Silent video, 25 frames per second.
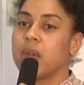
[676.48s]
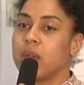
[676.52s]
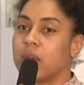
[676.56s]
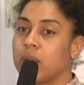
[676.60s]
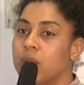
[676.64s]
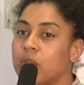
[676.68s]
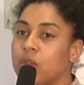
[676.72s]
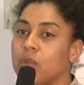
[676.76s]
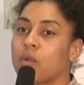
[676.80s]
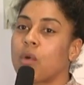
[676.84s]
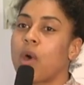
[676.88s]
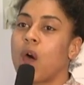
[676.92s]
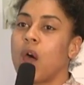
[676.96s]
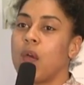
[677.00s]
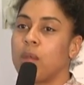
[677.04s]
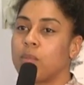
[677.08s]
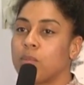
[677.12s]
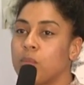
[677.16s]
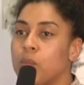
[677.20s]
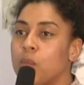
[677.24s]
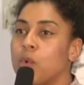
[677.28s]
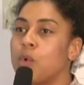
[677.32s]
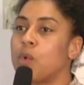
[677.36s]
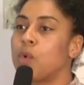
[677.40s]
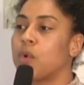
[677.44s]
inscribed
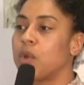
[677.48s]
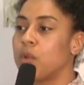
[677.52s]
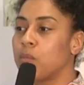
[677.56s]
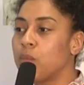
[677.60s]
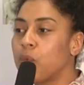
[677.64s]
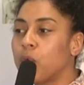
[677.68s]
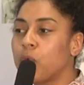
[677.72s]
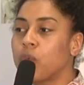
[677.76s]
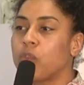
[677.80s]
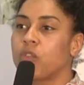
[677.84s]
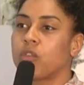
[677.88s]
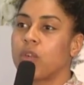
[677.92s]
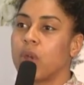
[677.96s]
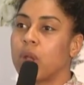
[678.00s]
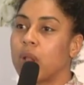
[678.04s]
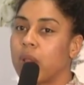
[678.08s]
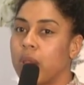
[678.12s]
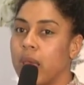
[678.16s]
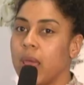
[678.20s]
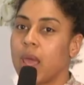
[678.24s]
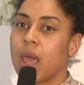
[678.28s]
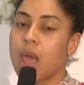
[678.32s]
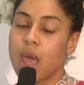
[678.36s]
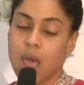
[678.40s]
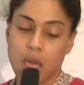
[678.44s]
more and more
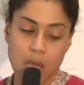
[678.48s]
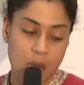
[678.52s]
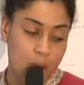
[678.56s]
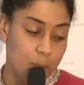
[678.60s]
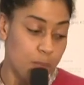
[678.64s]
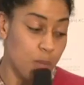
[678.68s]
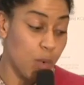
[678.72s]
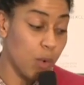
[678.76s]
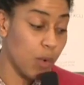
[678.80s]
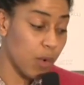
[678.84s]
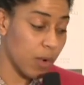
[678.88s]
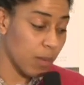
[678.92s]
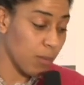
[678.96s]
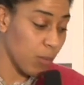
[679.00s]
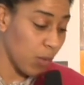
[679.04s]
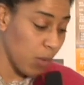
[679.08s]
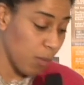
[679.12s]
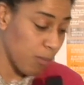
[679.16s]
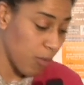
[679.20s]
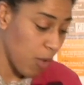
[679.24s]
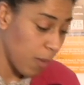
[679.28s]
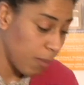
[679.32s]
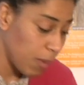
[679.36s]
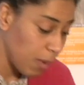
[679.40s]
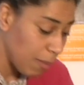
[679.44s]
strictly and more
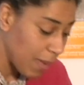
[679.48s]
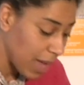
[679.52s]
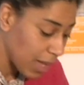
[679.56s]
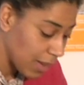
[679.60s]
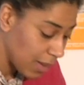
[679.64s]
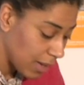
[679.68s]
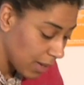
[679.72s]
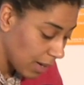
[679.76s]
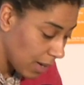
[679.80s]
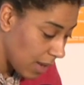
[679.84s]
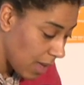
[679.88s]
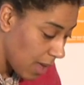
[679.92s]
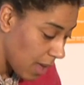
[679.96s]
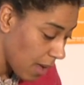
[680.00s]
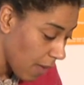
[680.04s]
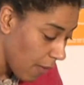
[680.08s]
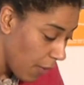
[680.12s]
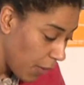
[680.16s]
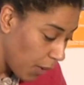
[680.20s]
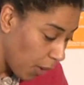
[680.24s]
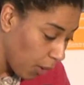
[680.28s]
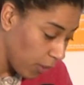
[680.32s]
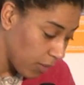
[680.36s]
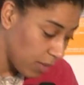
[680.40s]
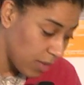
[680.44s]
problematically
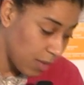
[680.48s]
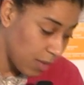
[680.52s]
onto